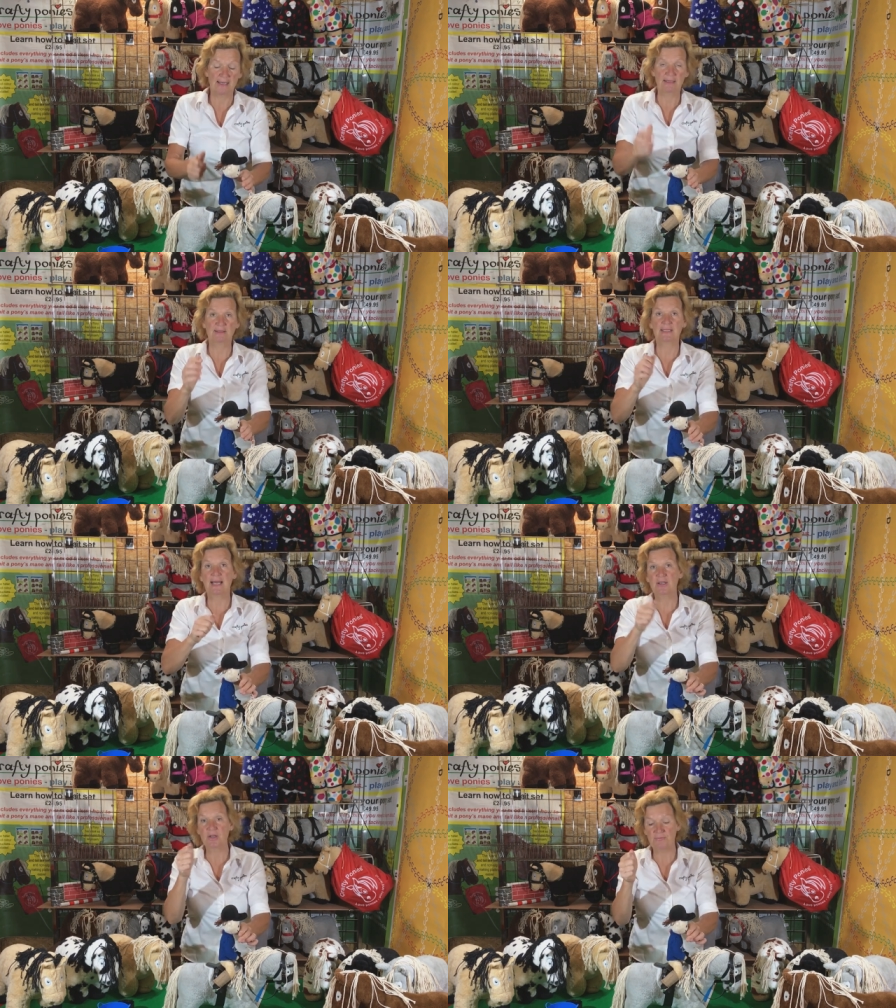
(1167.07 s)
He'll
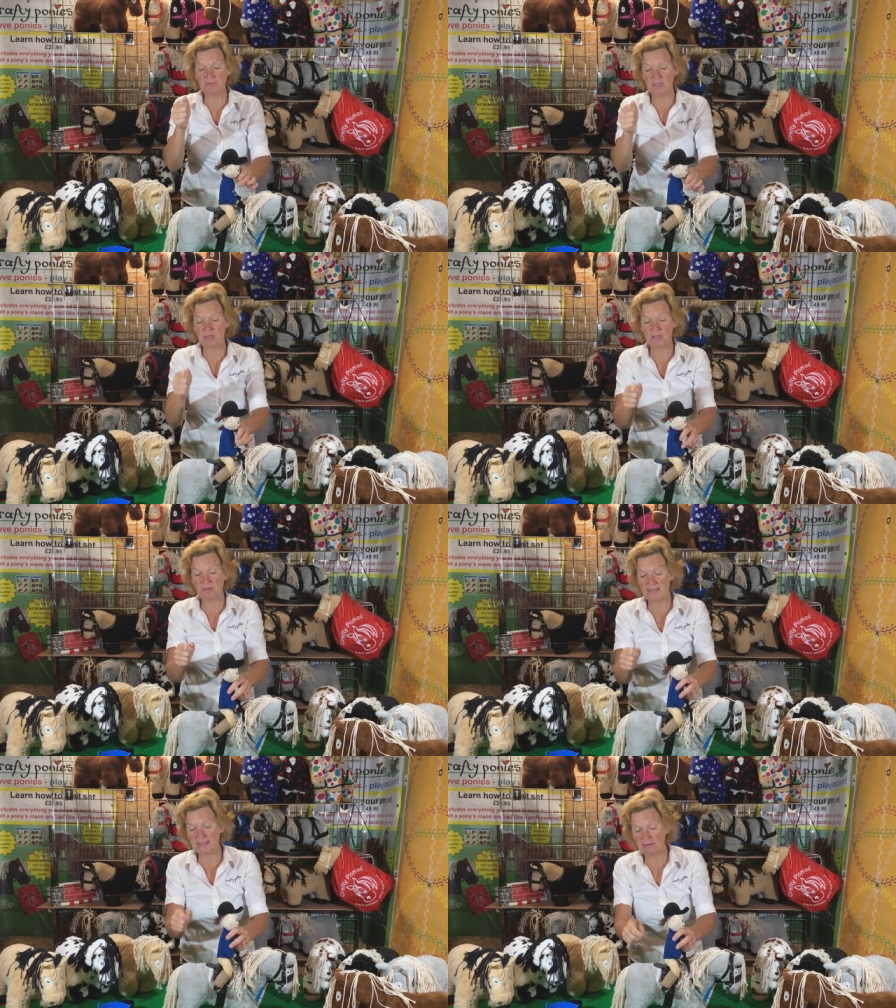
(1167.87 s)
slacken off the
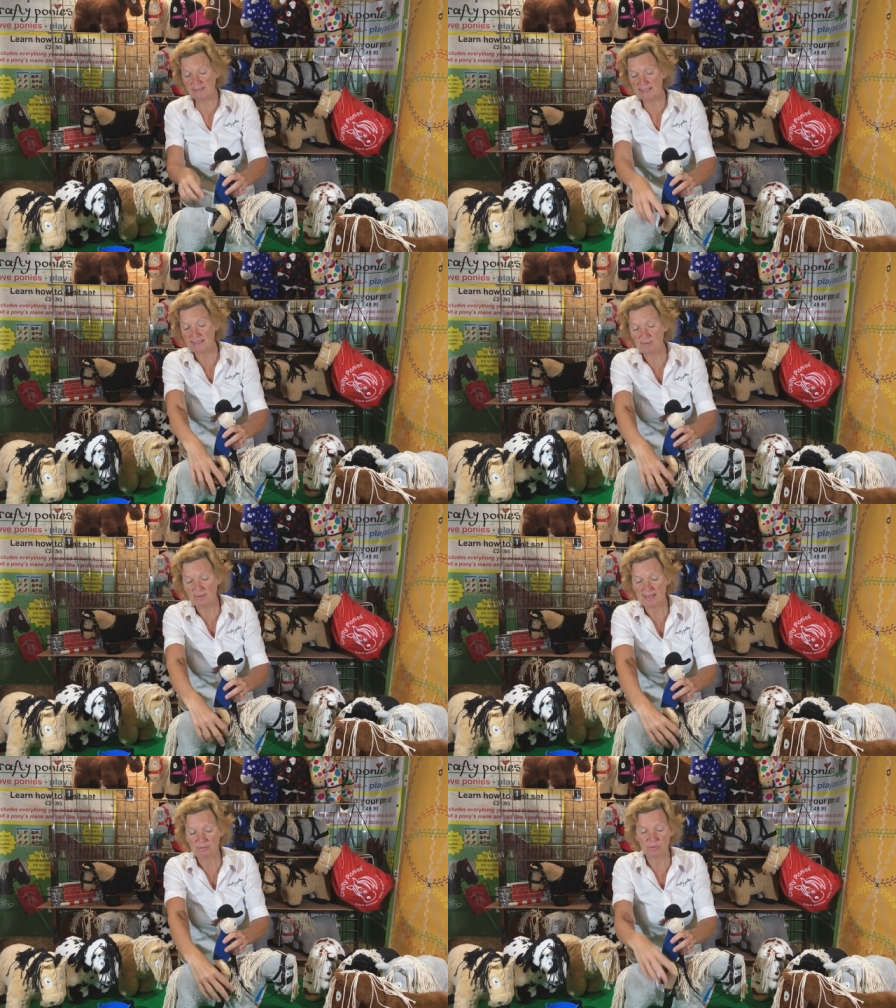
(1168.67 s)
girth and he'll lead him
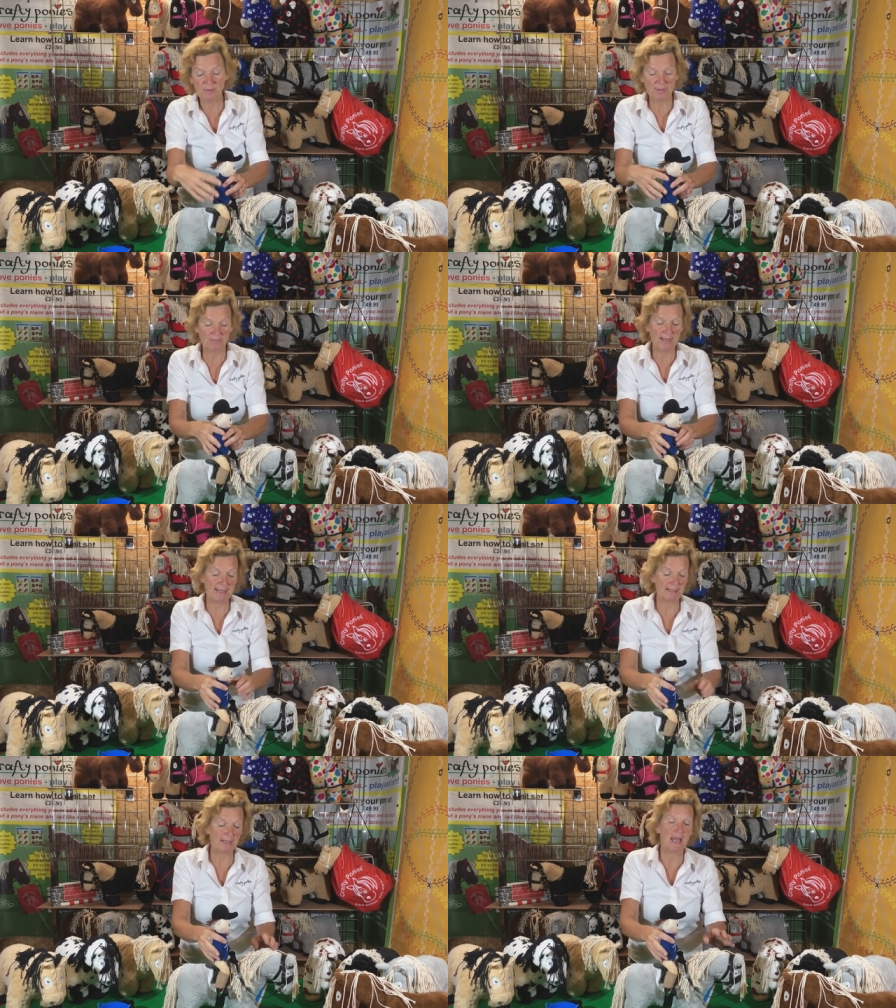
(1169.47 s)
around with the
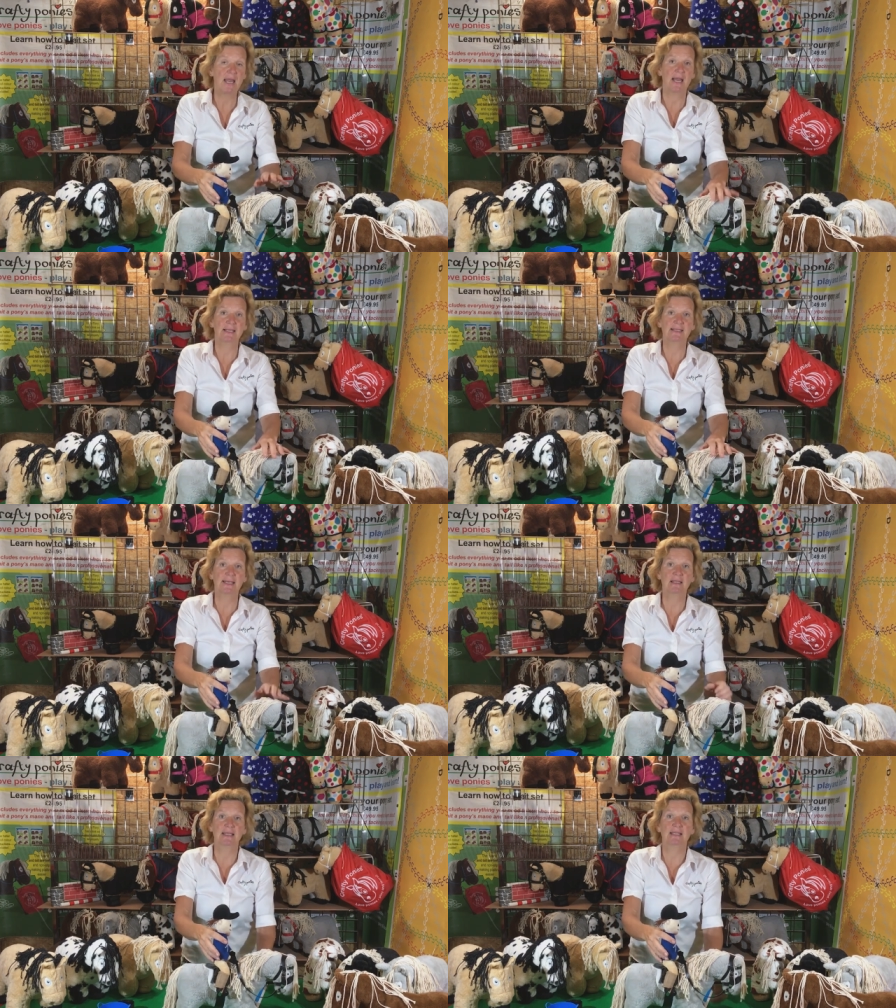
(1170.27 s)
reins
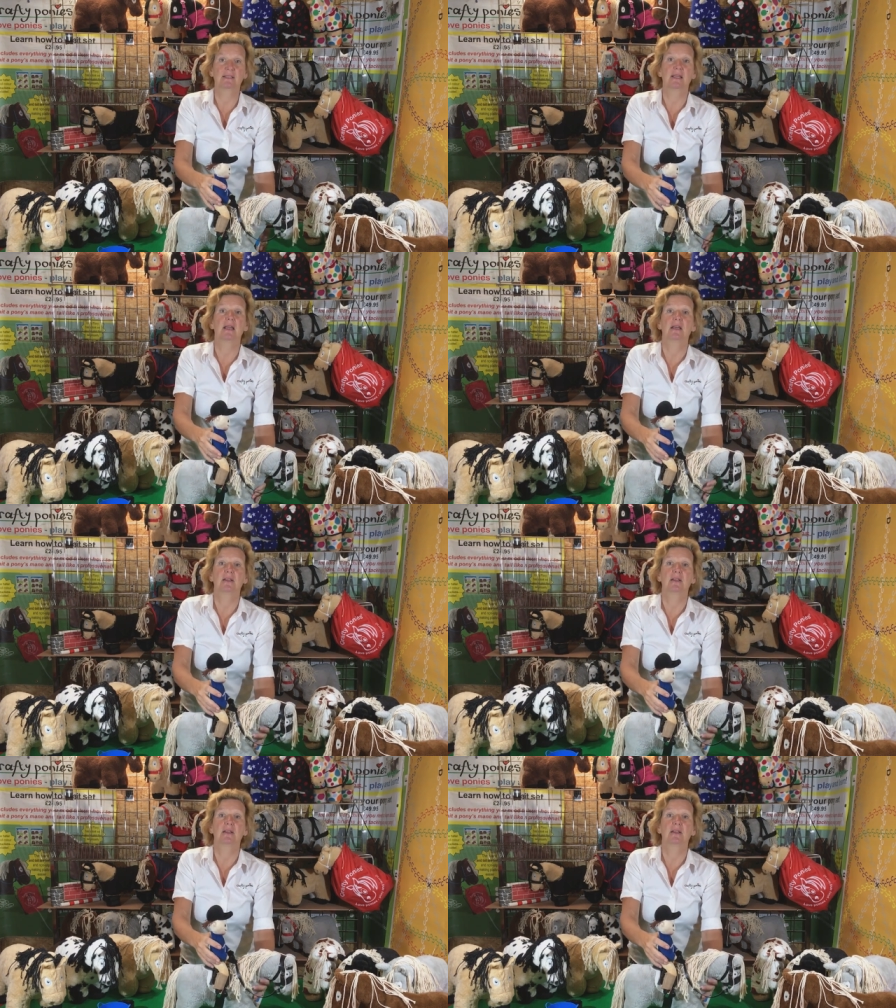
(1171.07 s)
until he's